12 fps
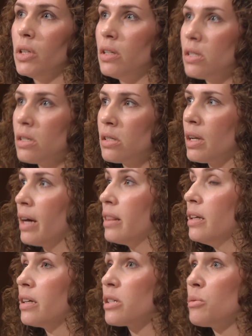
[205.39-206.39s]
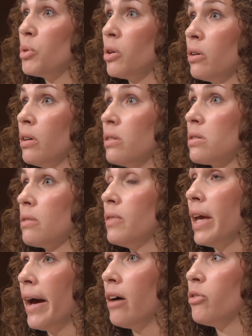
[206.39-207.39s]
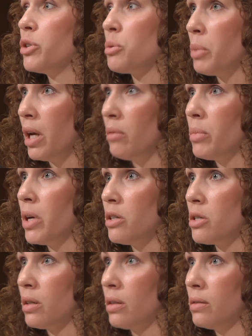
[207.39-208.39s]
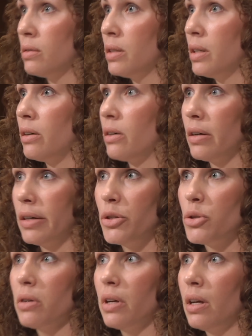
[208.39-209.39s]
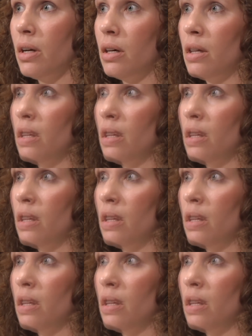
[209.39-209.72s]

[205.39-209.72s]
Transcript: But this is not the experience of the average pain patient in our country